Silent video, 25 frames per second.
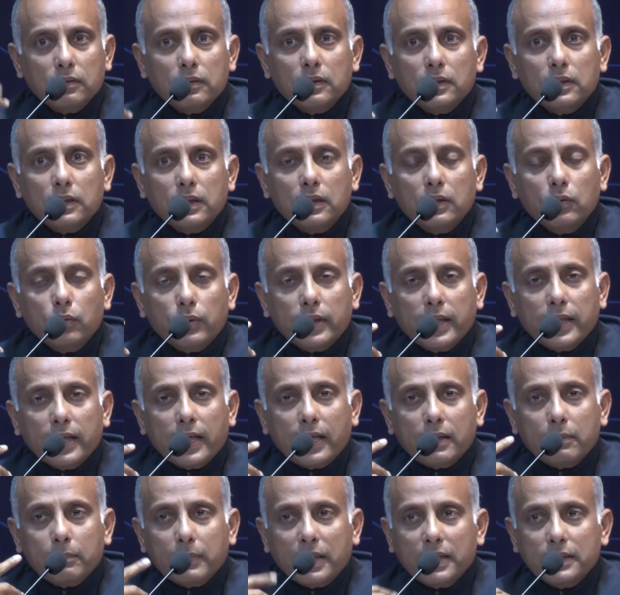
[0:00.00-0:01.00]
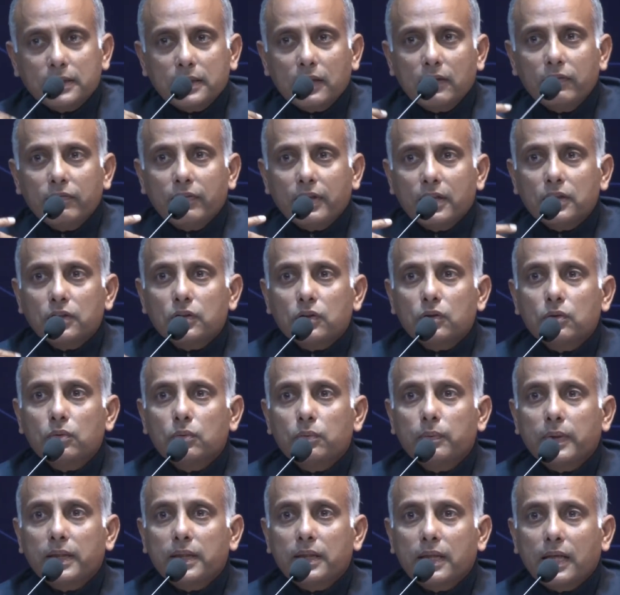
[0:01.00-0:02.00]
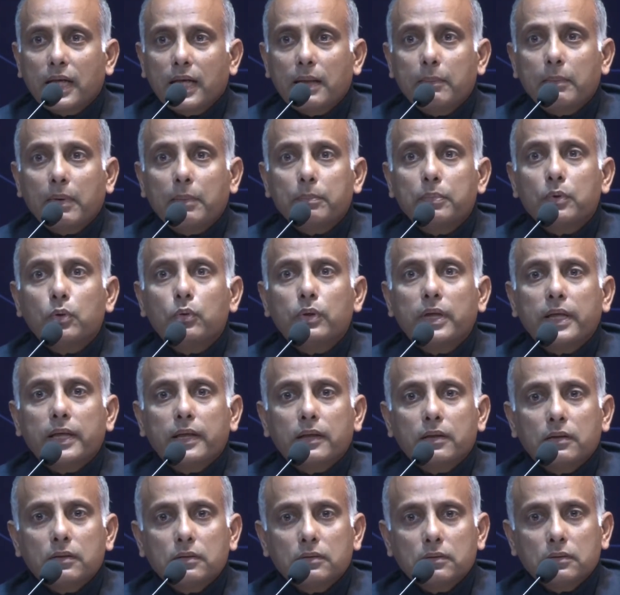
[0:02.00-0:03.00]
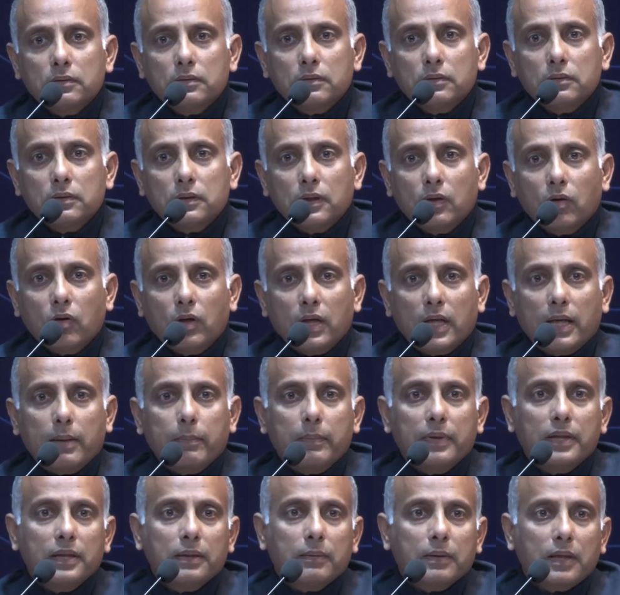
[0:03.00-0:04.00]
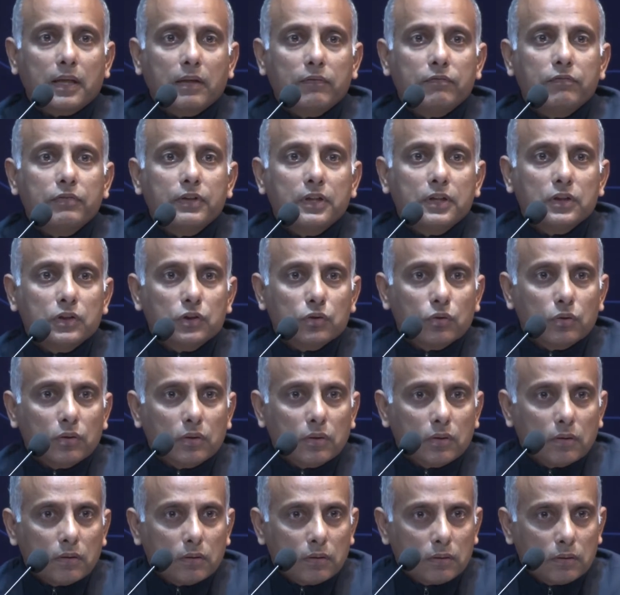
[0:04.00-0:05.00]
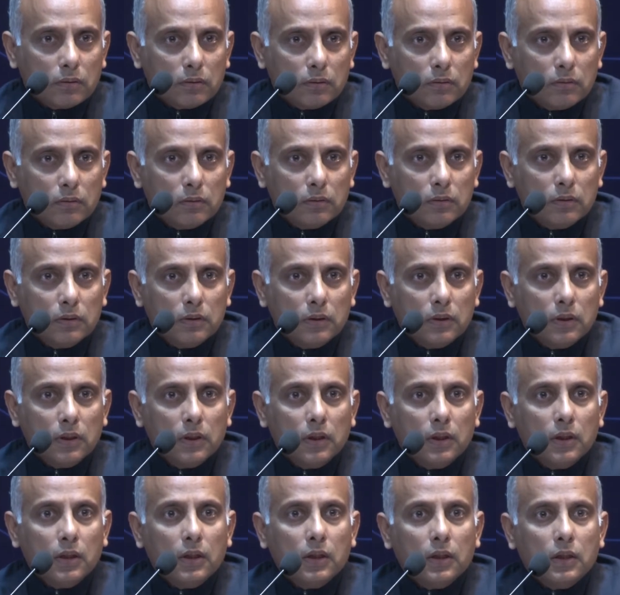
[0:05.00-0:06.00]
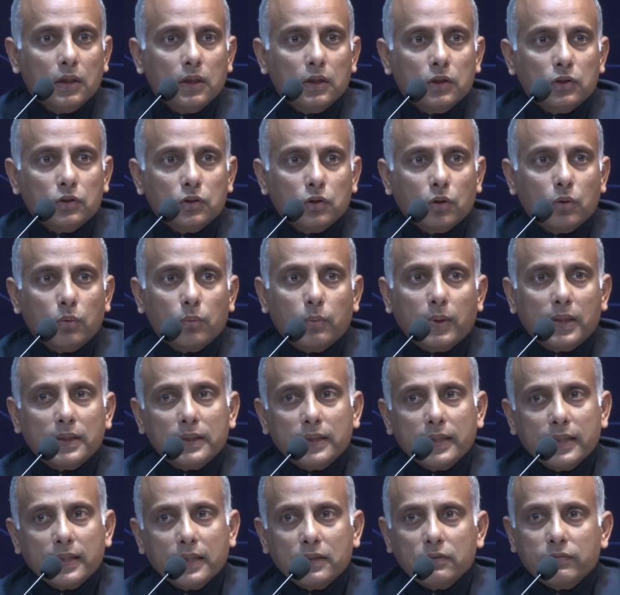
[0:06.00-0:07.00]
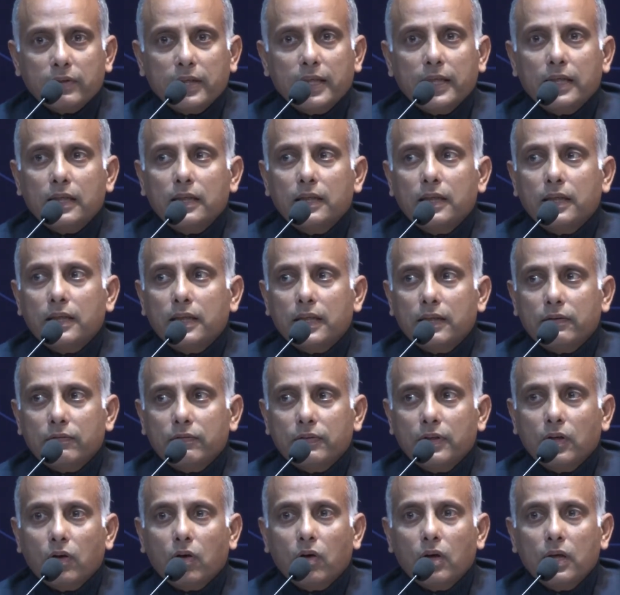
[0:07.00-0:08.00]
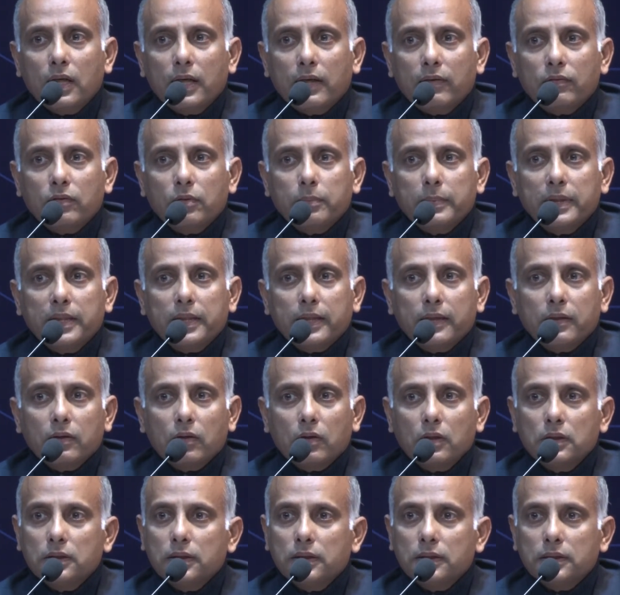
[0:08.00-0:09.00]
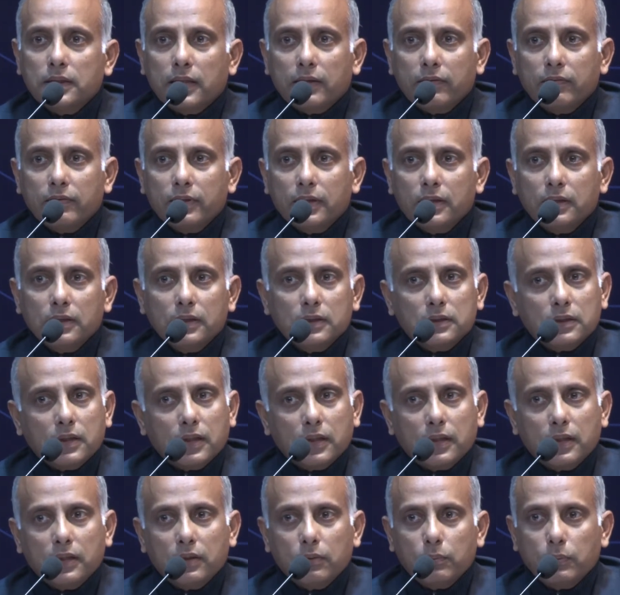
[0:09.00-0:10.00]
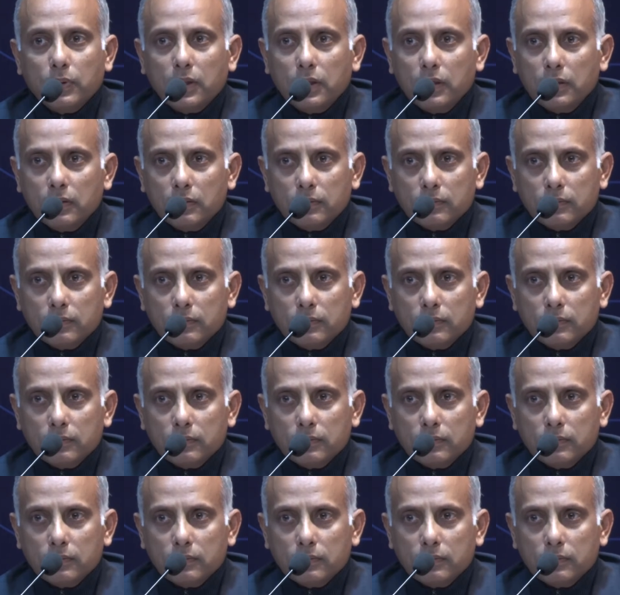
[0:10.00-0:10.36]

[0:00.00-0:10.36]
looking at myself as to whether I'm up to date or am I in the comfort zone. So one thing is very clear that we all have to be technology savvy in this current world.